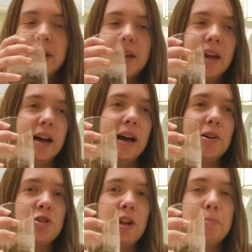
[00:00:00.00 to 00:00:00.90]
Yeah, I
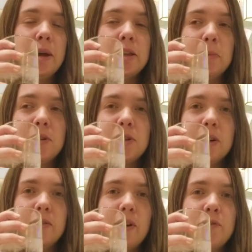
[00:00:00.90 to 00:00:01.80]
was trying to pace
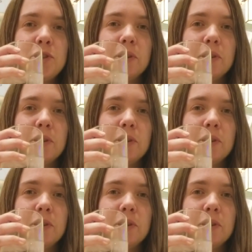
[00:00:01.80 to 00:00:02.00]
myself right. after